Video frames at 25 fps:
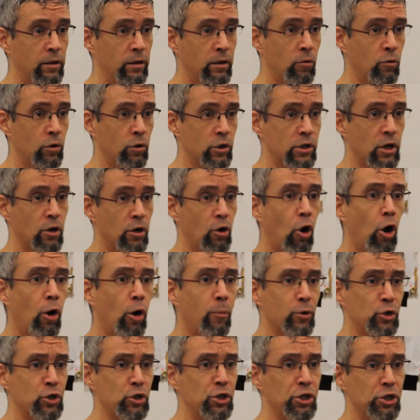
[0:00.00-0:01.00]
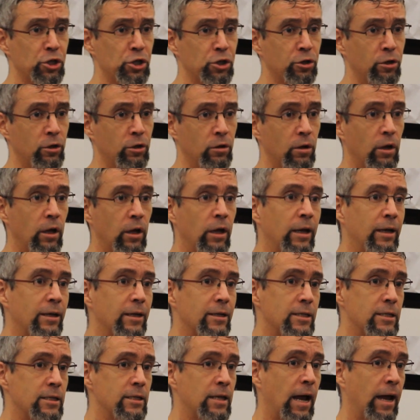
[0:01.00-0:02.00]
was an opposition
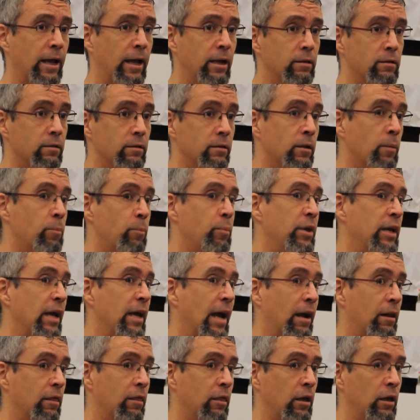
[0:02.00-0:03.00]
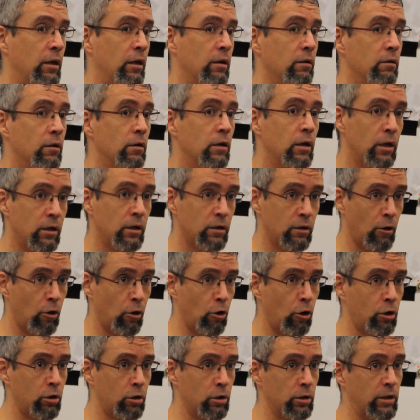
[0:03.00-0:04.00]
inside the PRD in the
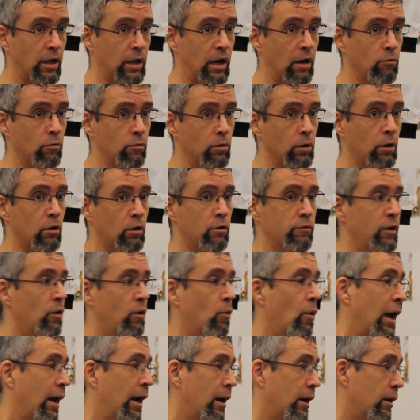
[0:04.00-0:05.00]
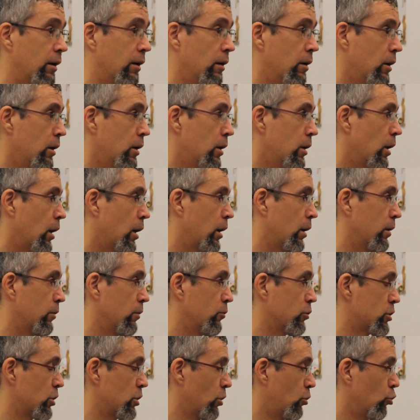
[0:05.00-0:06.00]
local town of Iguala. And there
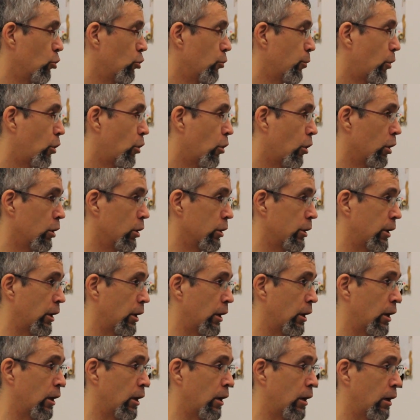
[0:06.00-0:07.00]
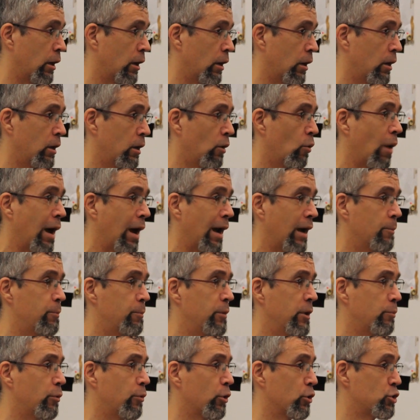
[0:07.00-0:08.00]
was a group called Iguala
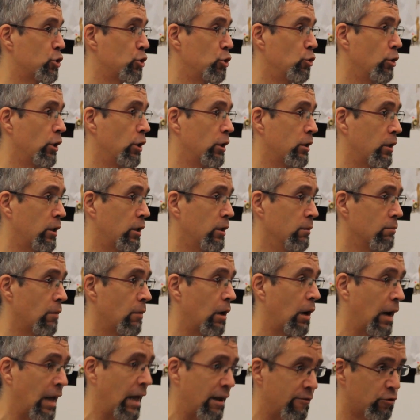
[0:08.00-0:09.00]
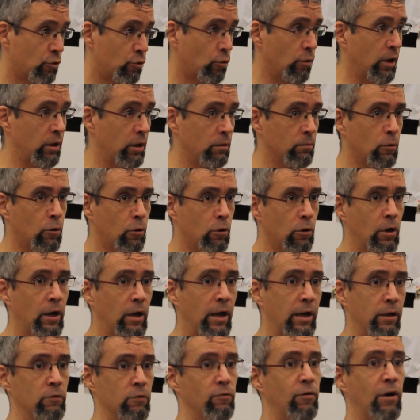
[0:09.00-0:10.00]
People's Unity, a left-wing, more
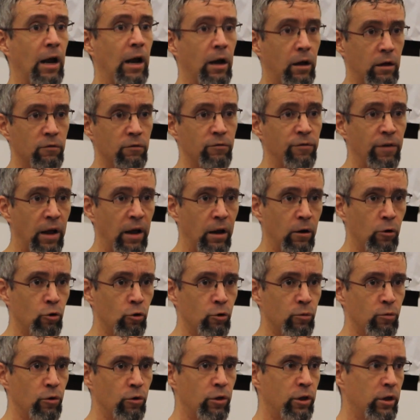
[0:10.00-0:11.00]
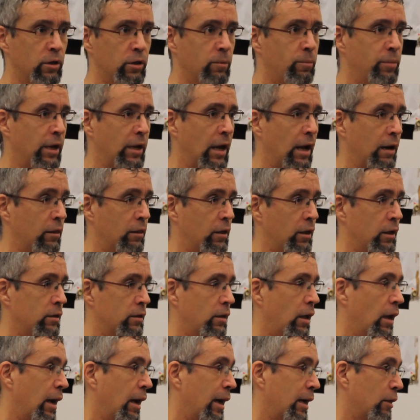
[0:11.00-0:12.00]
kind of rank-and-file group within the PRD, and
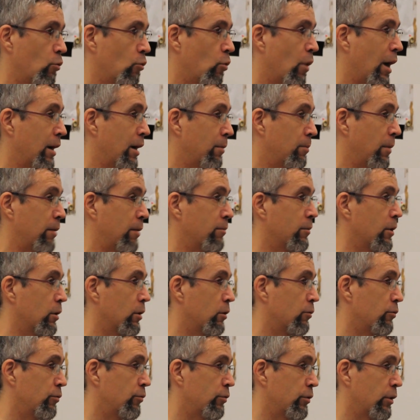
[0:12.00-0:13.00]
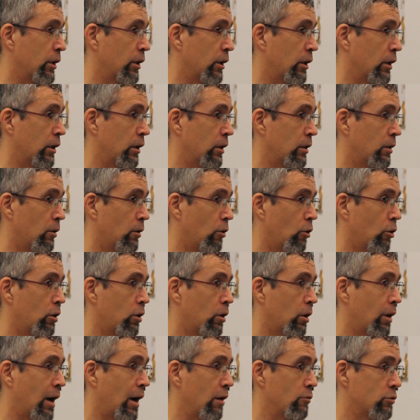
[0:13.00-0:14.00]
they had one member of the
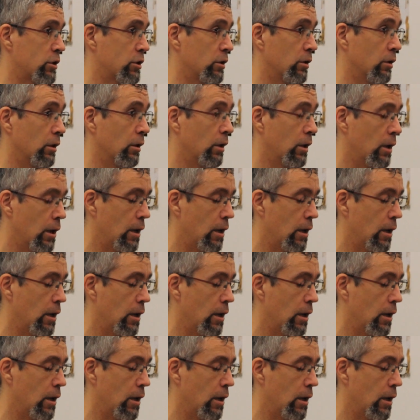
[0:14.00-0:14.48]
local council,